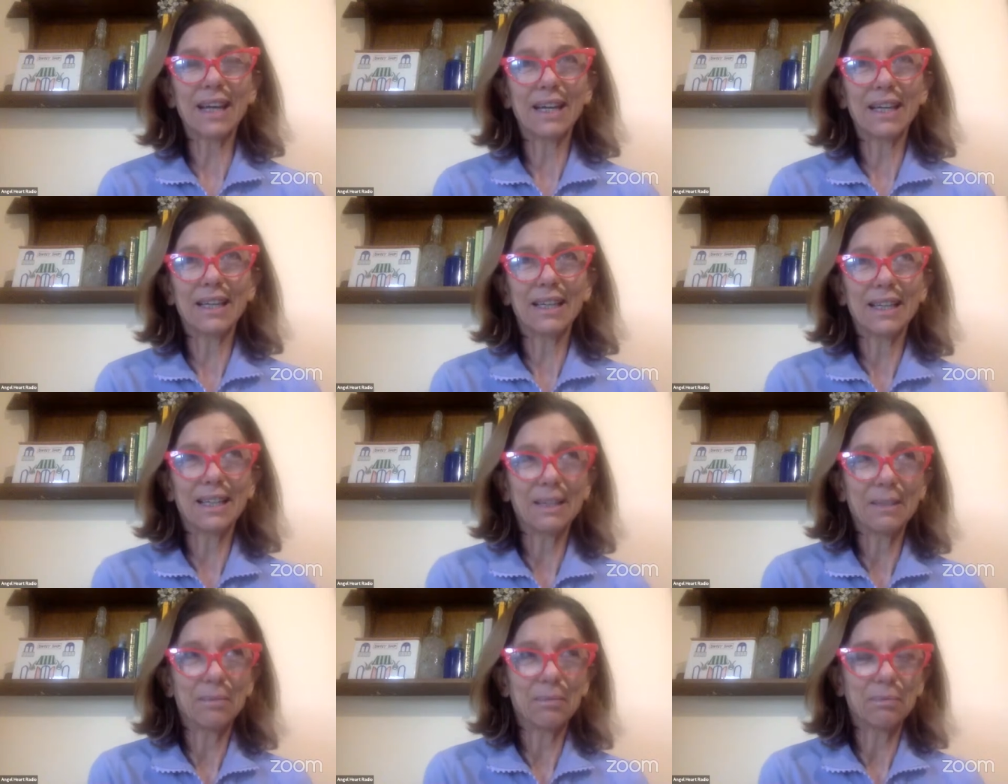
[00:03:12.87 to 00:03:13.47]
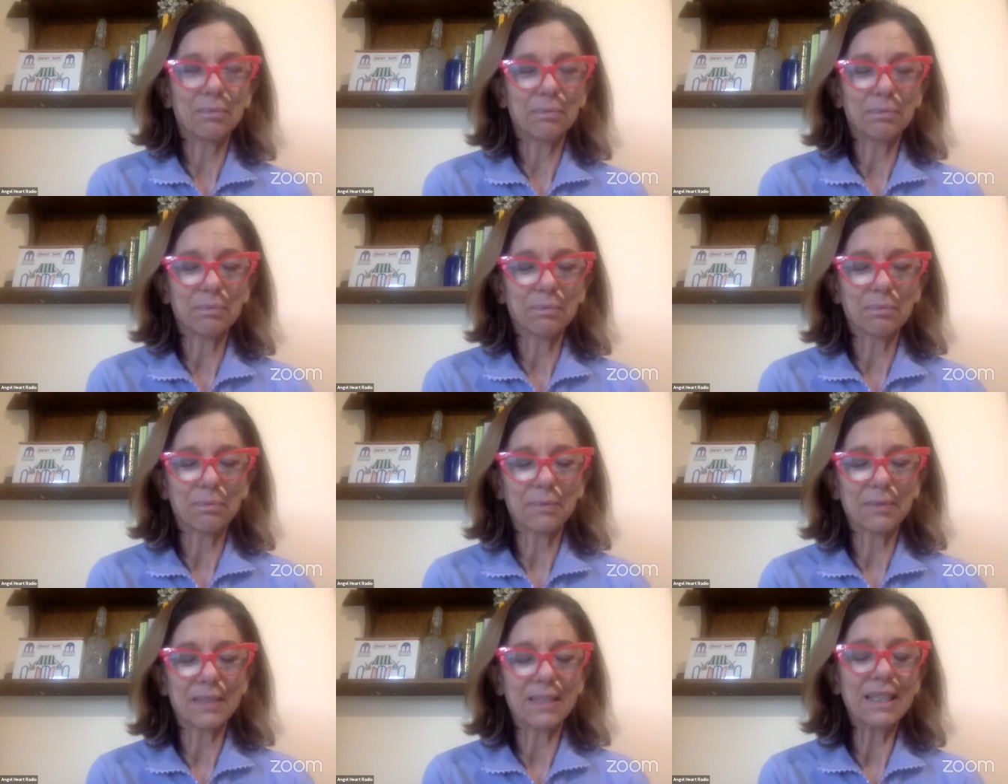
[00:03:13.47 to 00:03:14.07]

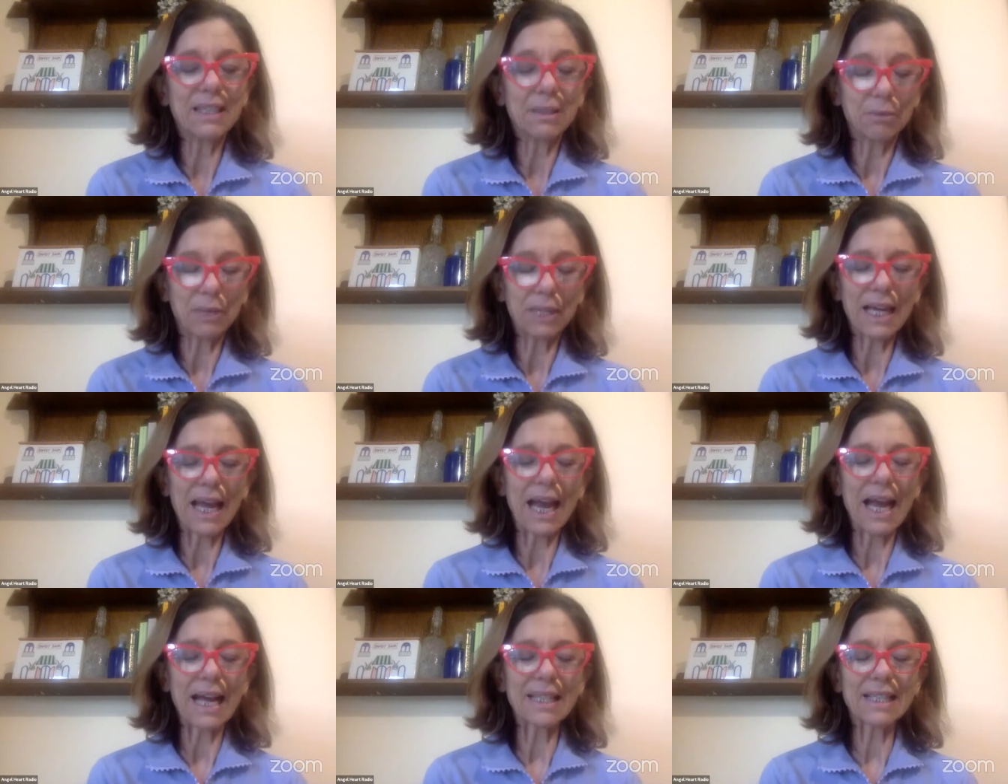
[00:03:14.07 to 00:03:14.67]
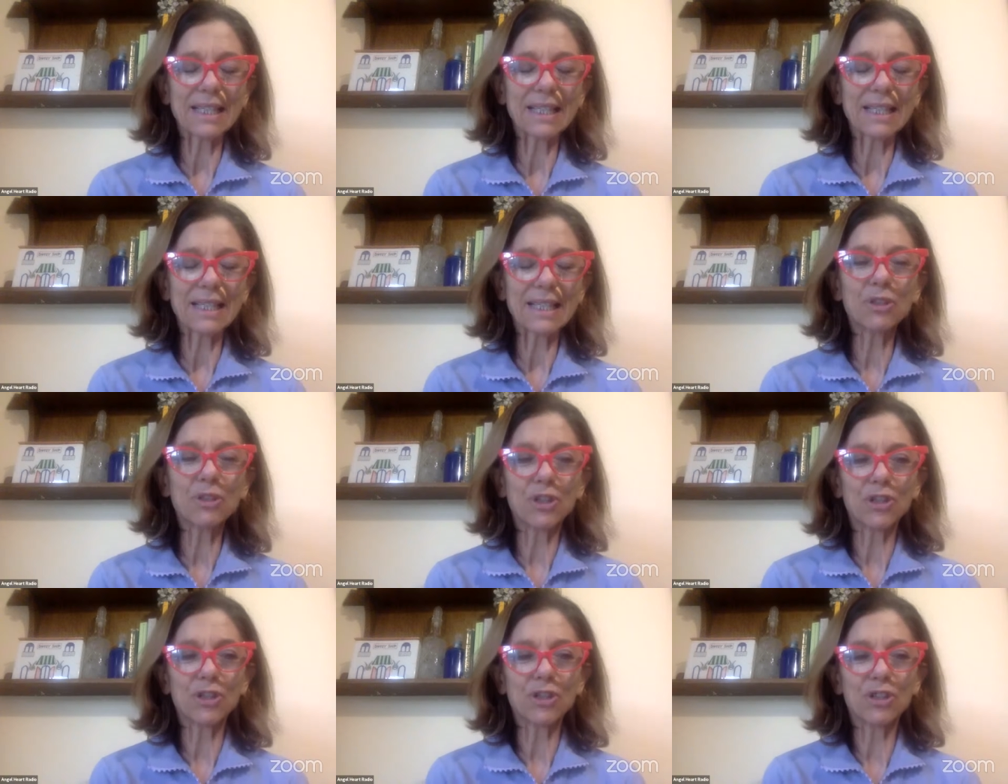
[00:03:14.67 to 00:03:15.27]
in a relaxed
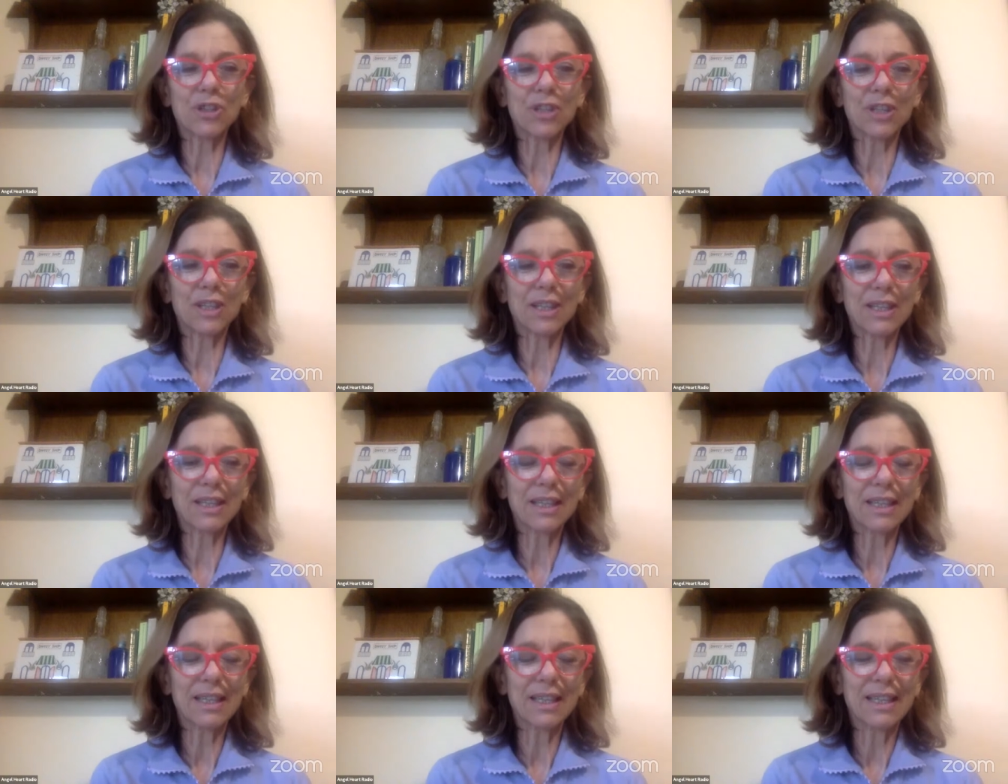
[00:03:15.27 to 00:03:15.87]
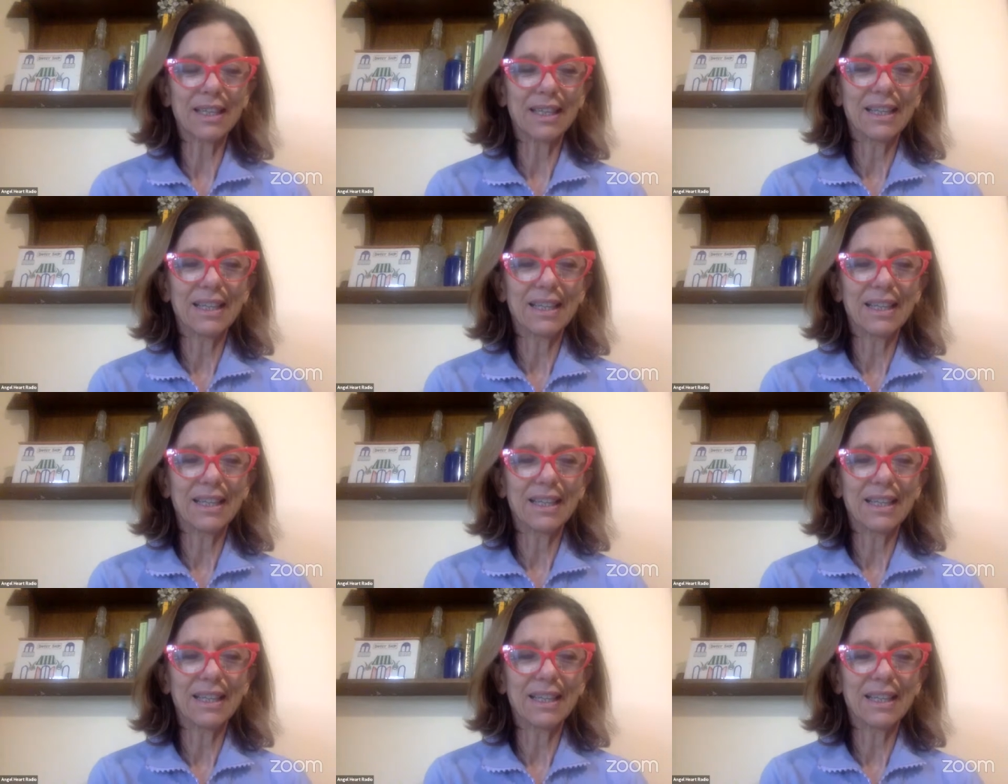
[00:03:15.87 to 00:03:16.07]
position,